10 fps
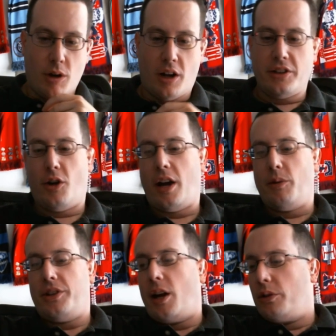Well, you know,
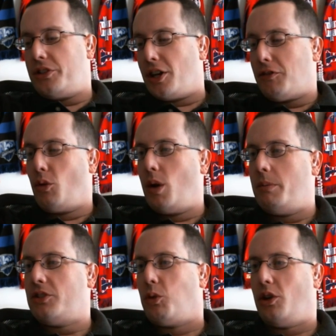I was there for the
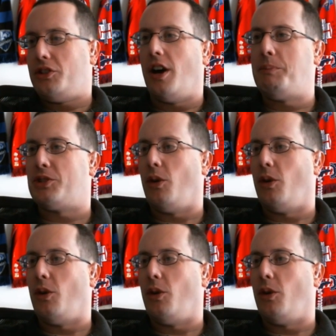Women's World Cup,